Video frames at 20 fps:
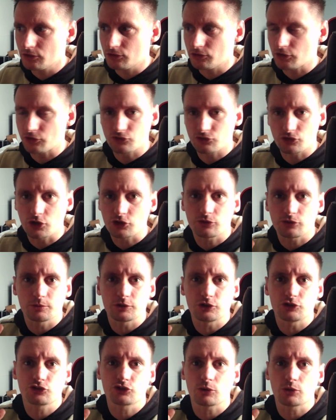There's got to
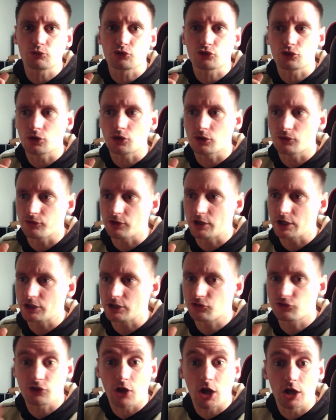be some sort of like
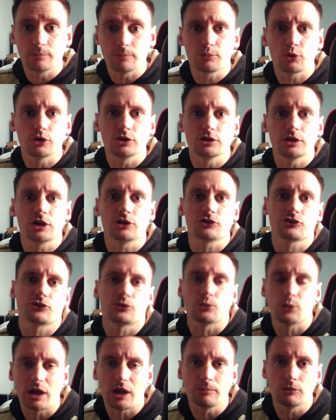starting point as to
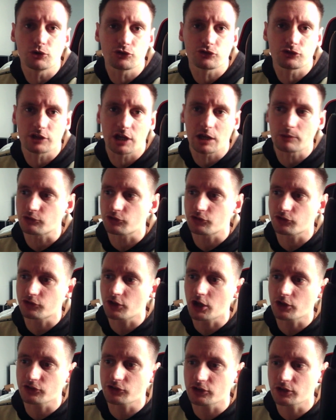where motion capture
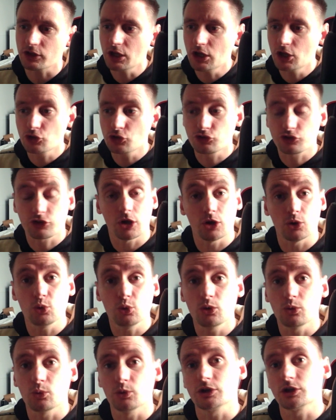started. So
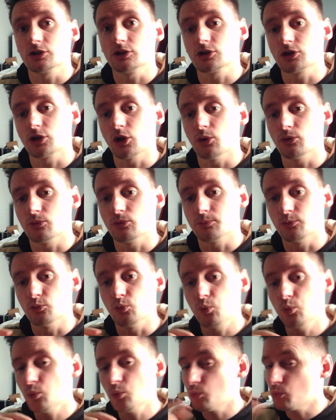we're going to go
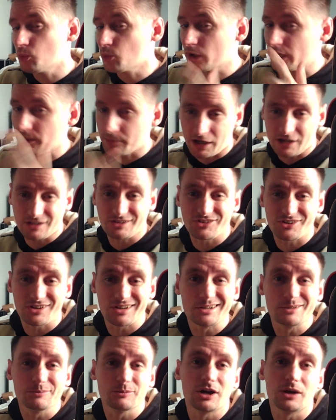way back in
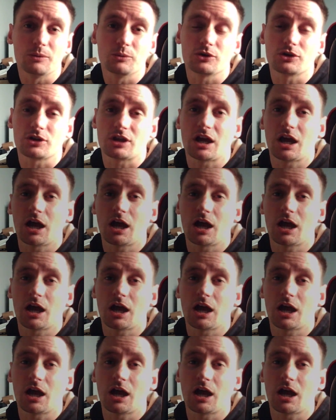time and we're going to